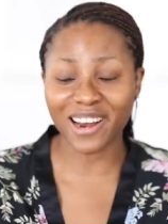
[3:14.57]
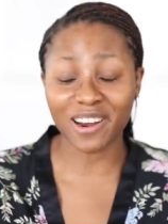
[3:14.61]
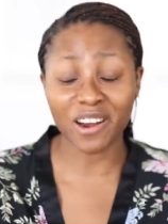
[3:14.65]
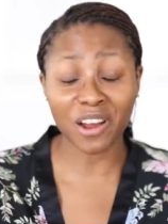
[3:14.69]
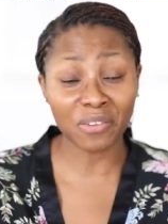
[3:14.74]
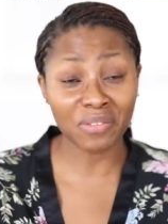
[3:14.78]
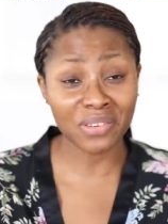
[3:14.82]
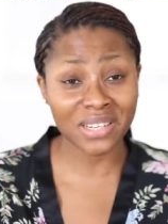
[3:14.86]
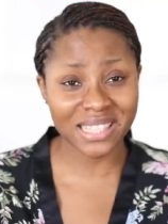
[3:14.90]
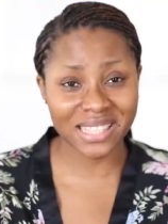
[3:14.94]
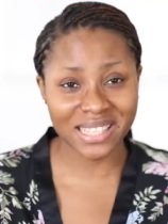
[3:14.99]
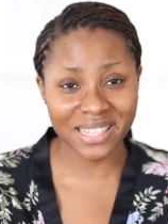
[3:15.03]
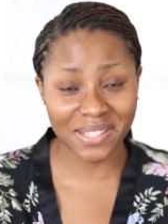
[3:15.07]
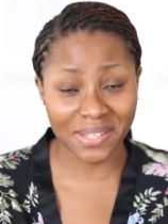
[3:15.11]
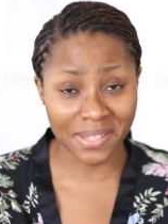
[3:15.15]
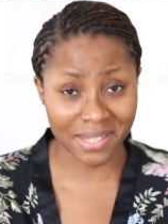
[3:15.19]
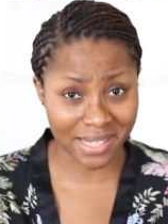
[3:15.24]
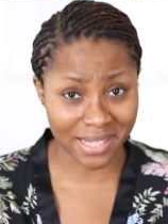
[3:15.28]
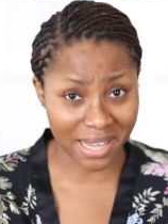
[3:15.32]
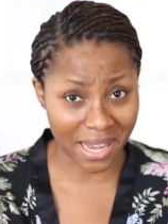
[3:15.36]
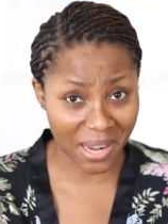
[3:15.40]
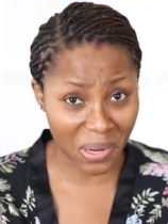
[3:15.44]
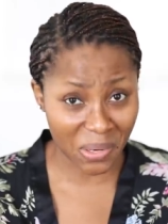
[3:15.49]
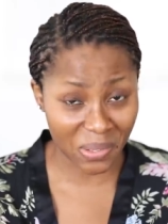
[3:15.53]
I love listening to
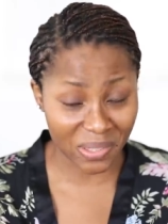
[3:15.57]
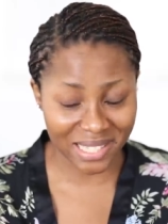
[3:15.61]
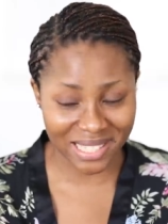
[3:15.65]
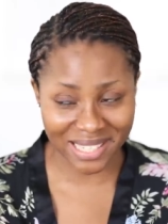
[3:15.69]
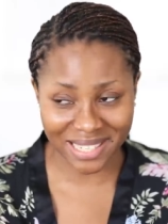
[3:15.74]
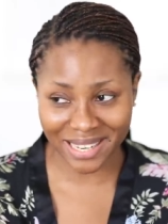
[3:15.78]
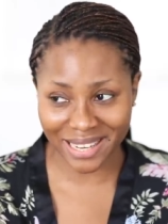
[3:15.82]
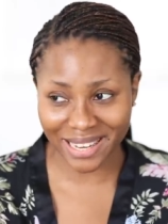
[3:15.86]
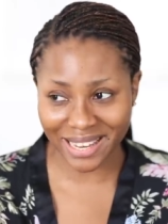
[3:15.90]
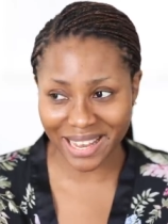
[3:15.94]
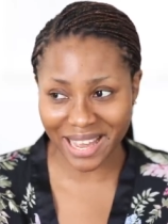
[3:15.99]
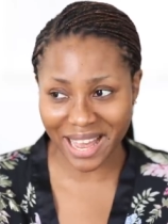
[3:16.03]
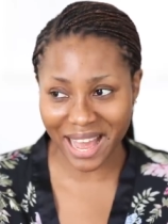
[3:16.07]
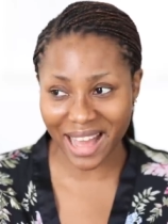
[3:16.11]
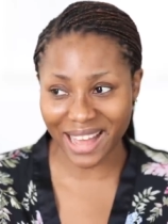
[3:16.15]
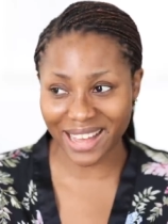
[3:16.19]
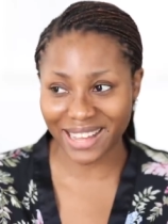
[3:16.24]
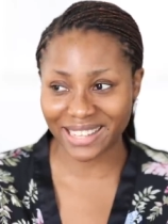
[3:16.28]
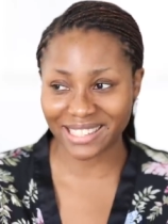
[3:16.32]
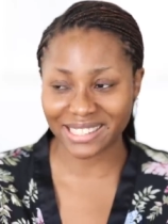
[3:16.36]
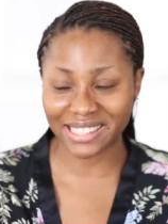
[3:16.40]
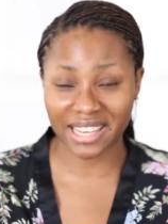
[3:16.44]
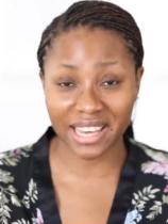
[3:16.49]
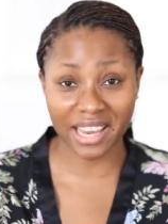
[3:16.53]
Sarkodie
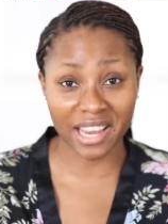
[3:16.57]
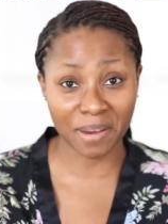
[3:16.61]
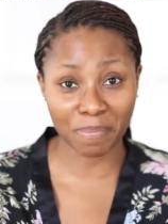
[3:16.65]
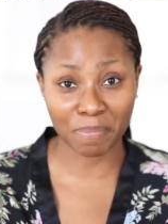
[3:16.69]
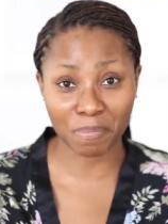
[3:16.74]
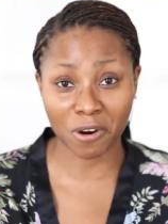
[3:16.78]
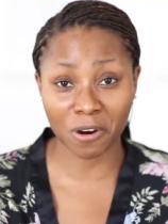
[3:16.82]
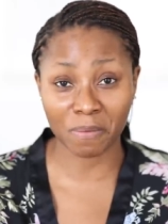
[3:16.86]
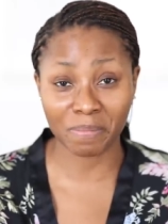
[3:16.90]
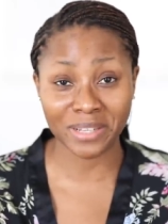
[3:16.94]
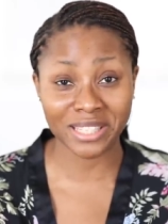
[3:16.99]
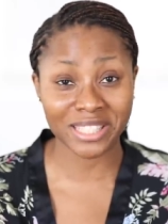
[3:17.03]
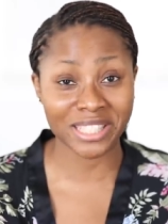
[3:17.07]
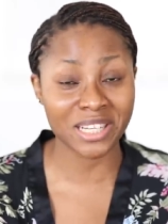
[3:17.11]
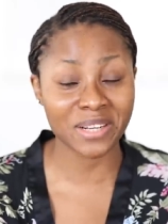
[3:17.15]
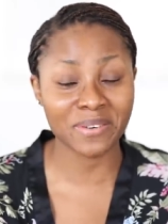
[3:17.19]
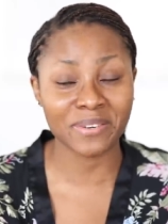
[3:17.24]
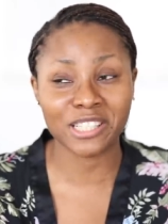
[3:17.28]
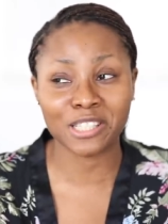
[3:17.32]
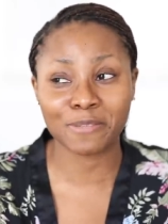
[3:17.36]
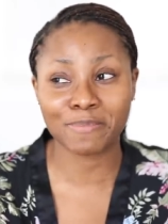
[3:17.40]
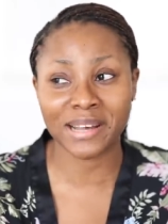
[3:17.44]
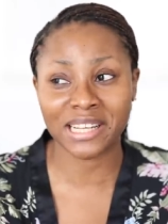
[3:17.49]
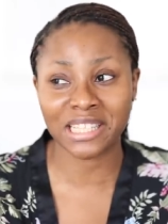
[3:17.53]
and King Promise
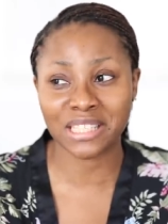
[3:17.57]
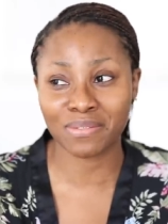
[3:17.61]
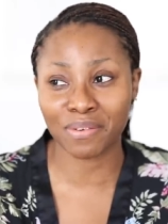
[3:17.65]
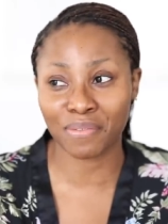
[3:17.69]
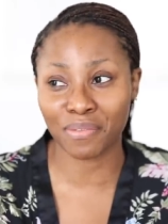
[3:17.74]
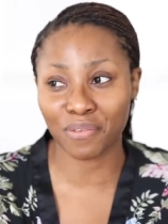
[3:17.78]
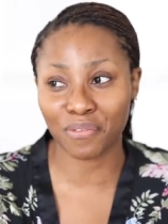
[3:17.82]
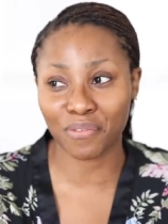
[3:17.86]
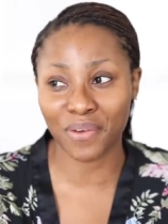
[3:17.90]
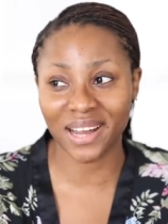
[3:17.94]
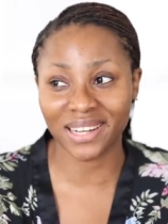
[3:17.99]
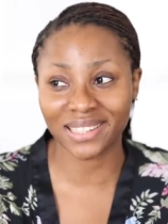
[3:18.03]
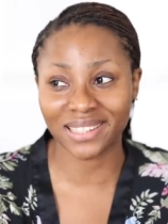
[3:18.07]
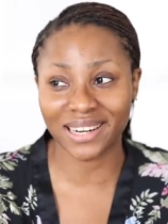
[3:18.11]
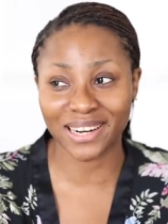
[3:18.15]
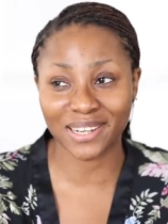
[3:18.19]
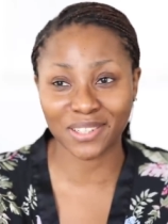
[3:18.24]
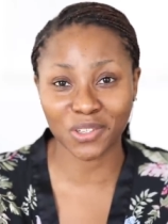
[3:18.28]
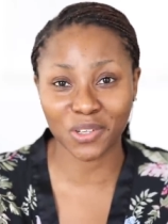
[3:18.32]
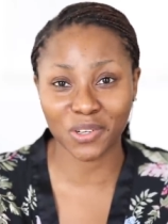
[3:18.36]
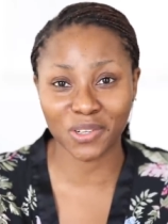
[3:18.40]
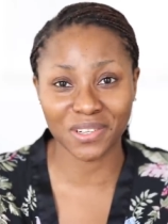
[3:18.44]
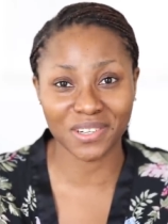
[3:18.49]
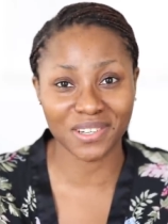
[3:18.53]
irrespective of the fact that I
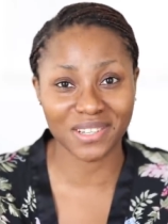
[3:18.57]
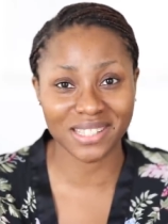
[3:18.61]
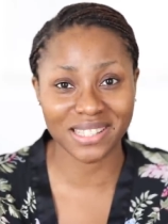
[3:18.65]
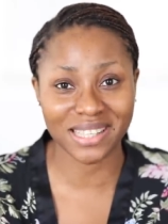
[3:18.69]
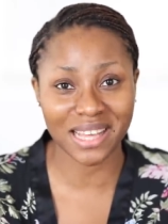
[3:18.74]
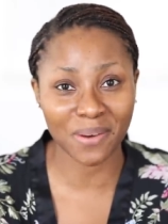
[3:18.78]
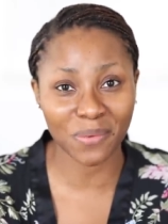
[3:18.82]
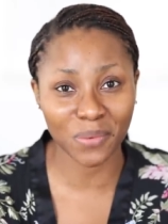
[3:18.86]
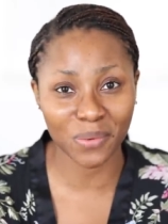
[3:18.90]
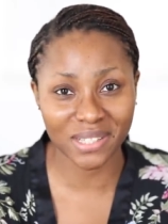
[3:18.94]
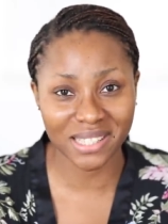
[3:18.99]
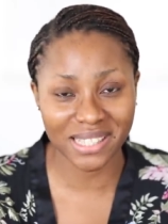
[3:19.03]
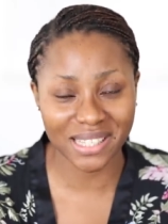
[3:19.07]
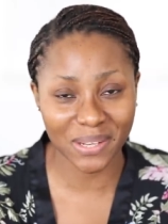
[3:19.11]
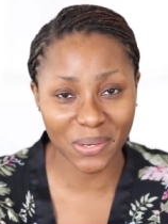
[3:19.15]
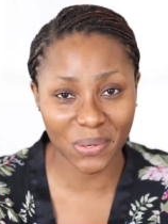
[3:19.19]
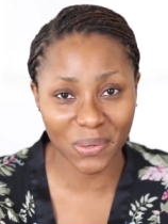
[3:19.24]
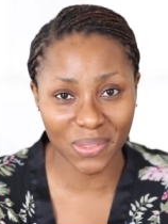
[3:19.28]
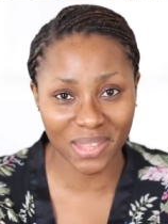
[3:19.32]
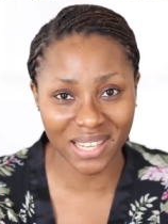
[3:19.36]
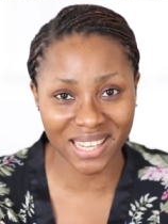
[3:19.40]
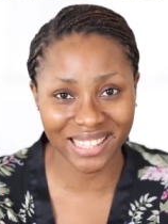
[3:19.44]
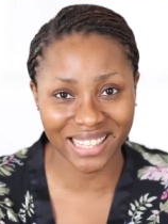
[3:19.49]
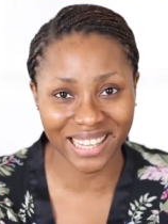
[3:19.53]
don't understand one
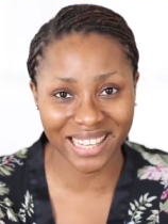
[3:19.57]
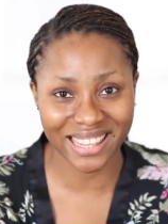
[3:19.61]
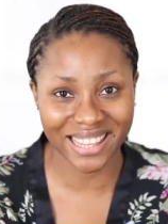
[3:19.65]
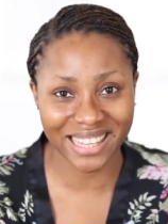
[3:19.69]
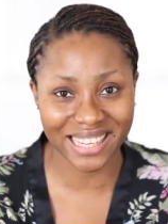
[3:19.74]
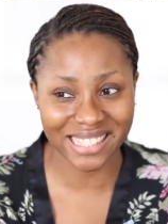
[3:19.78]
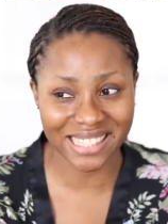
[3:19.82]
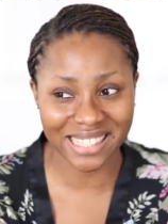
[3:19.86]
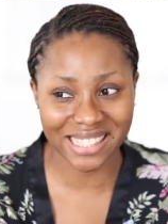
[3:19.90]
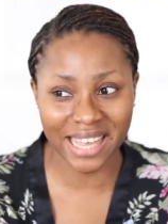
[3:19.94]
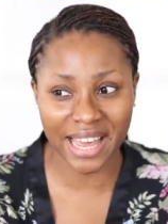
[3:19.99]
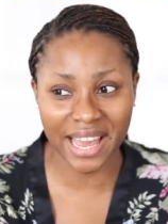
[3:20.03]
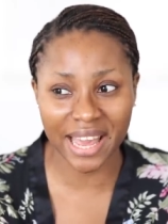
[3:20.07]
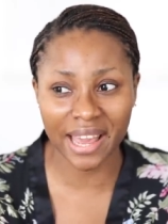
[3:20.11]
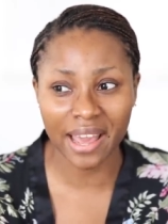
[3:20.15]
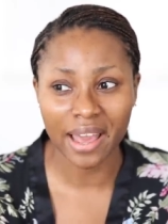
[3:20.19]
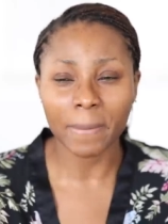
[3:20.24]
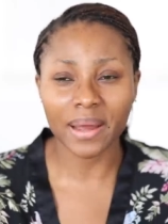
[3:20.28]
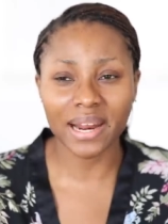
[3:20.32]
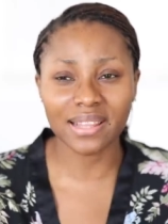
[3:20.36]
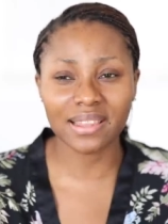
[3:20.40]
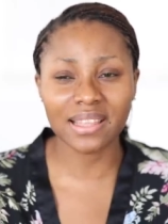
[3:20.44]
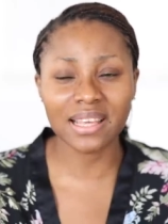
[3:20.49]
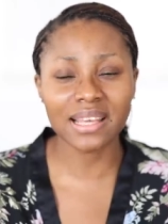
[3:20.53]
single thing that they are saying.
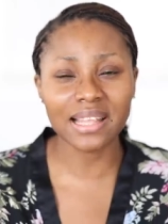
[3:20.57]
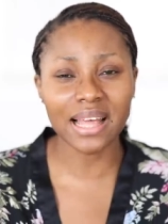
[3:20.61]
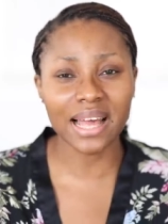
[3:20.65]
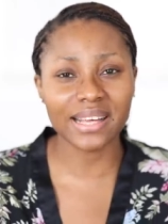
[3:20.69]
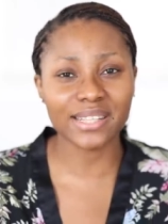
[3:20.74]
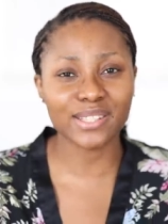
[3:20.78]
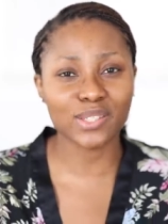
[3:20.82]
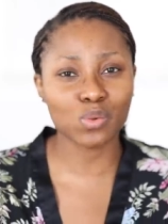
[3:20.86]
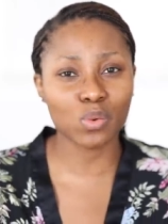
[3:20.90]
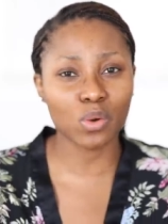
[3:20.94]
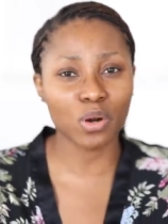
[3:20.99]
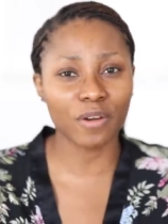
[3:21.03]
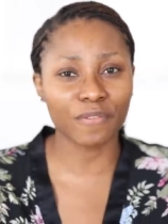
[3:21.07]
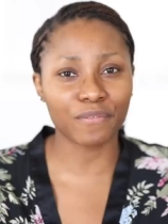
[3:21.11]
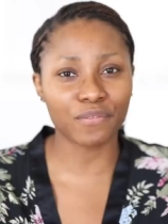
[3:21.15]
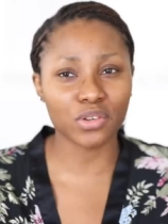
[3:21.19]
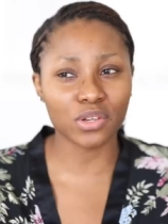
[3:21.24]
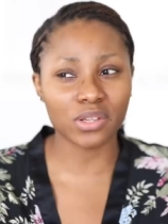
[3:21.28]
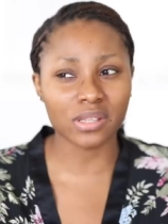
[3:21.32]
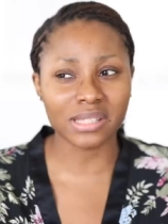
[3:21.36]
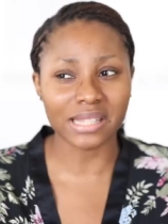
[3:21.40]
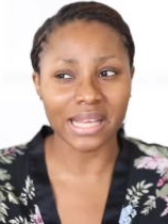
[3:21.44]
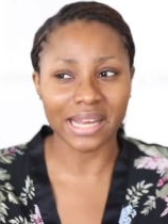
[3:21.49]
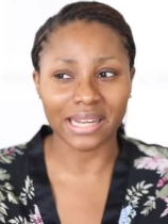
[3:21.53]
But I think that it's one of
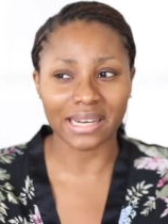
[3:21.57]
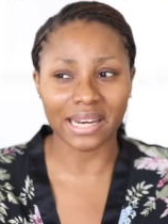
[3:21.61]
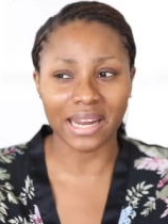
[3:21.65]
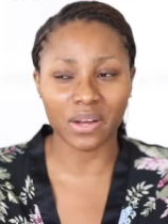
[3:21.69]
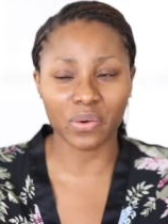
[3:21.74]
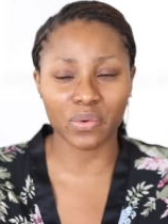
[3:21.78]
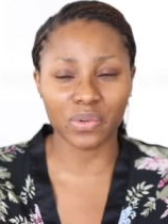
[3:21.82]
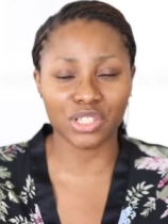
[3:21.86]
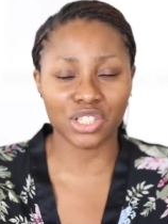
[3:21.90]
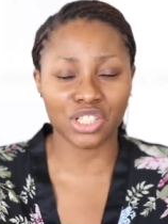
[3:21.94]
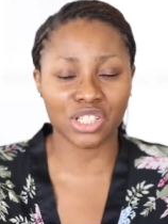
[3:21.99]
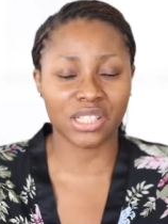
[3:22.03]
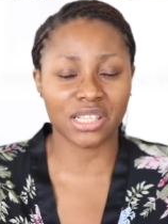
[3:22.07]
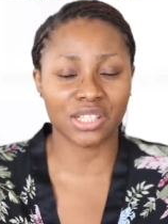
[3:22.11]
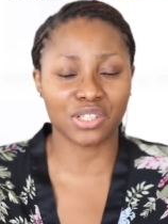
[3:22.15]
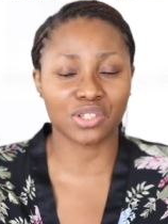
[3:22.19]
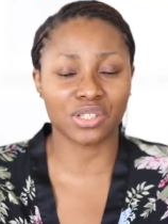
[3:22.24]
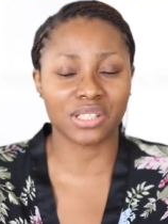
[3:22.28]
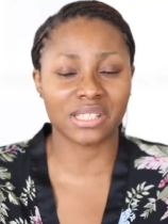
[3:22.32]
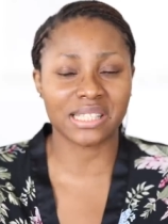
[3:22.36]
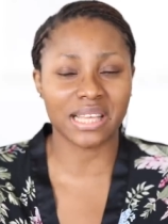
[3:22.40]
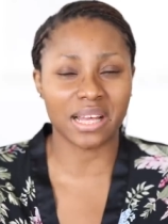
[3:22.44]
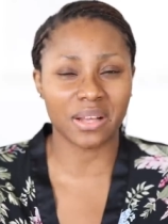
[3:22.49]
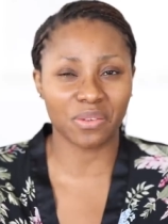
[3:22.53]
those like languages that
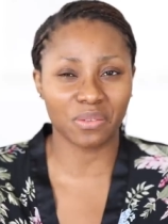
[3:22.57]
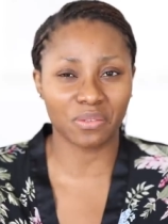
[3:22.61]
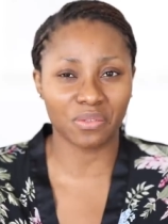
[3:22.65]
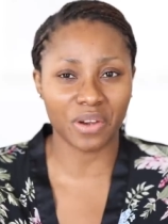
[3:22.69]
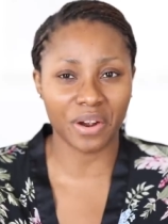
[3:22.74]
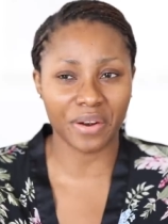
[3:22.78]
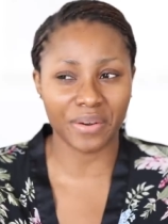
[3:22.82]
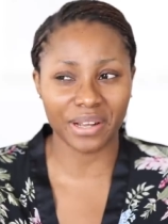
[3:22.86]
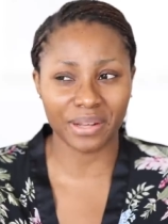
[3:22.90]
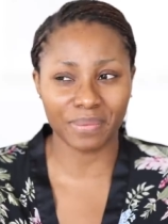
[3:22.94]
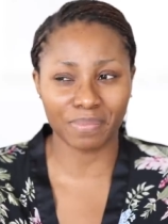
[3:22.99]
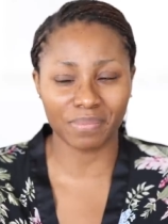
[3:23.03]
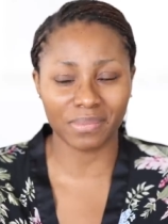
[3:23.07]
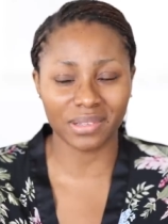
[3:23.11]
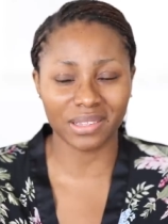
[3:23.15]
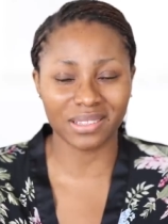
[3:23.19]
just sound very